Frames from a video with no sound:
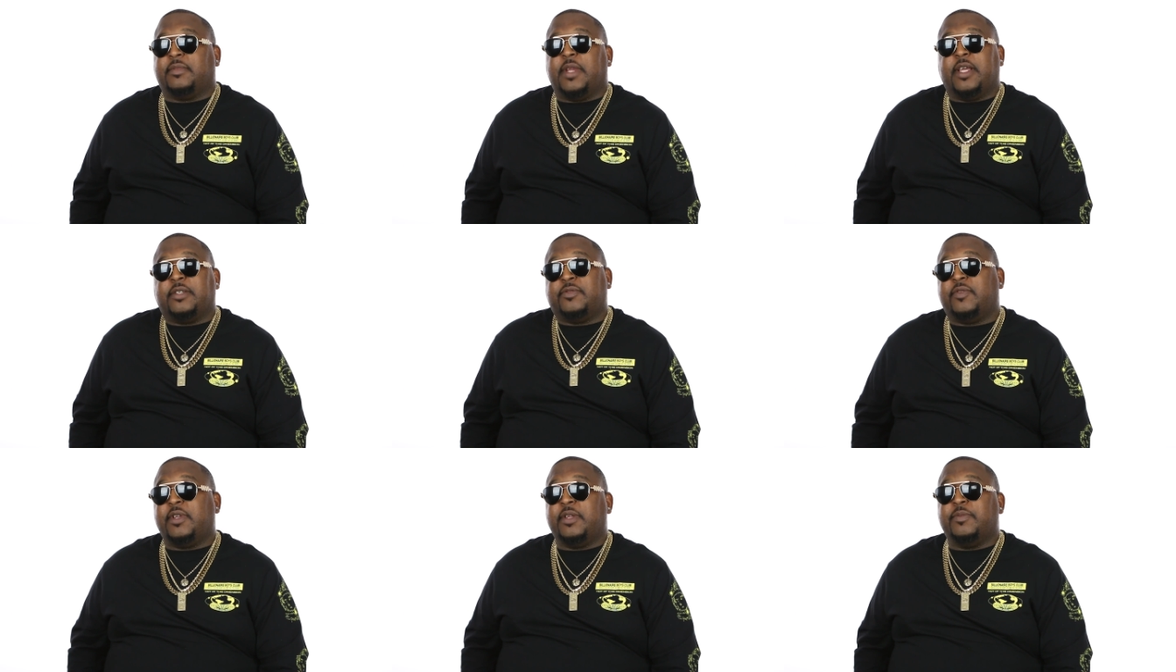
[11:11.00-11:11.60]
that's
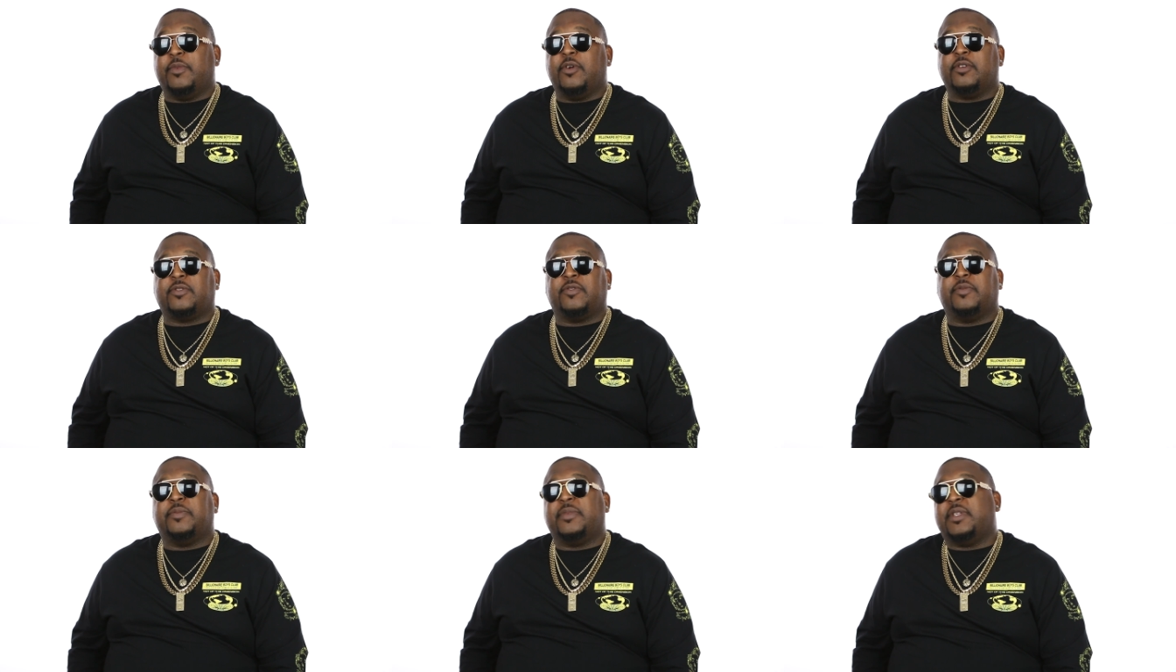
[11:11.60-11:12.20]
really most
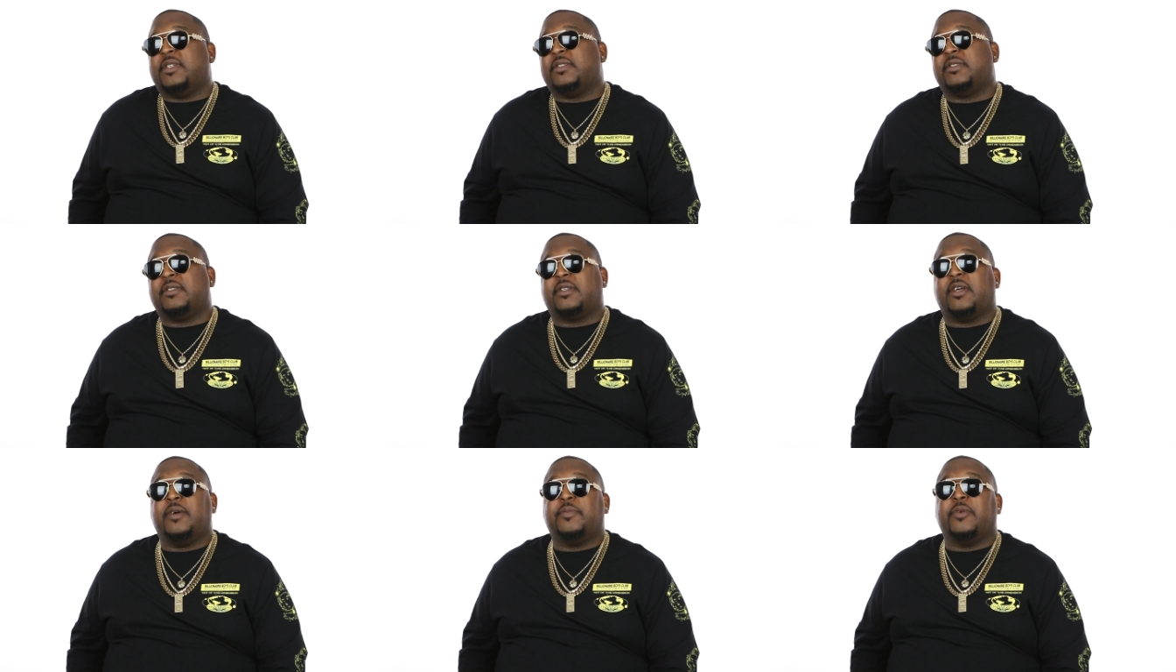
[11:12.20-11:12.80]
of them. But there's
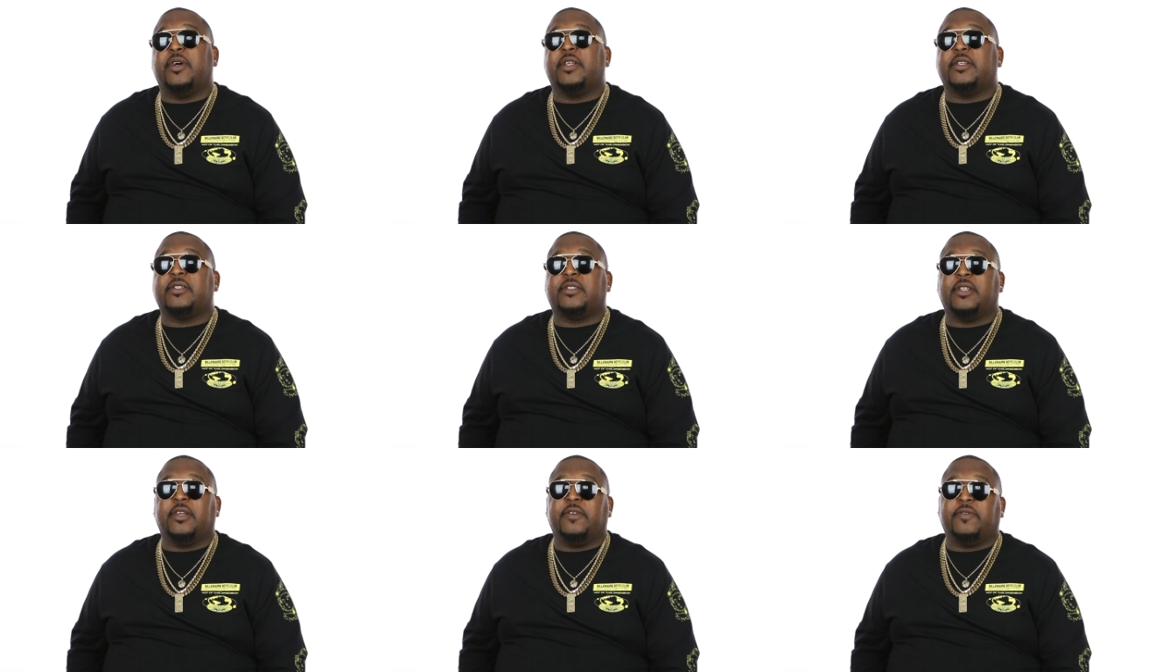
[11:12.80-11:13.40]
a couple other
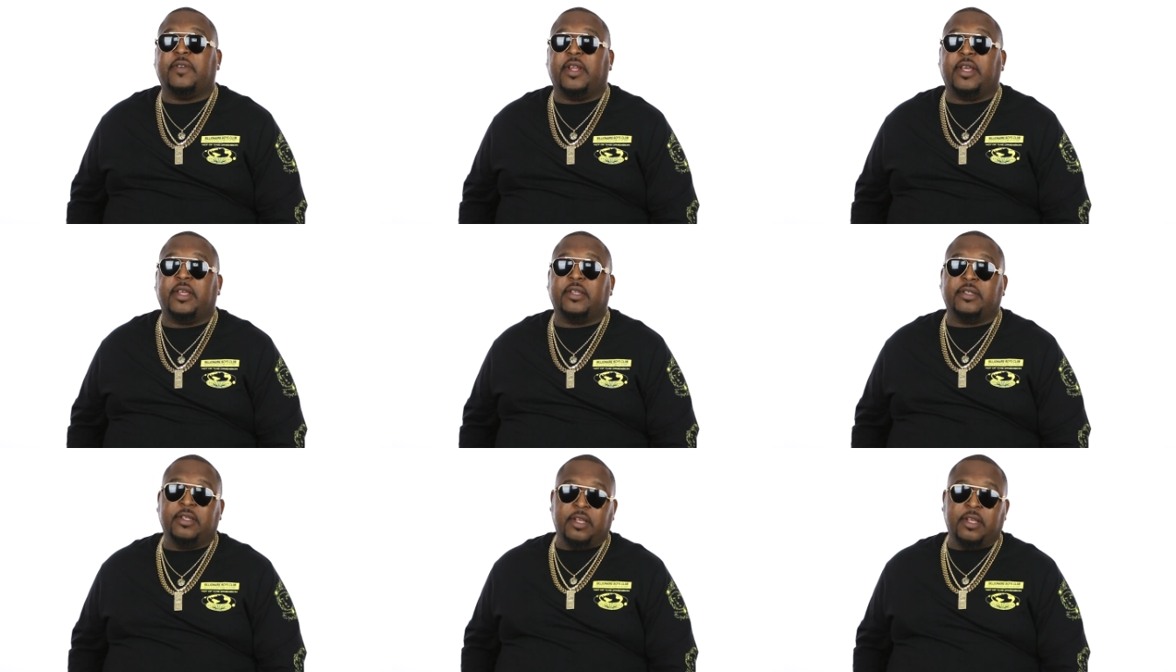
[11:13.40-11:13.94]
stuff like,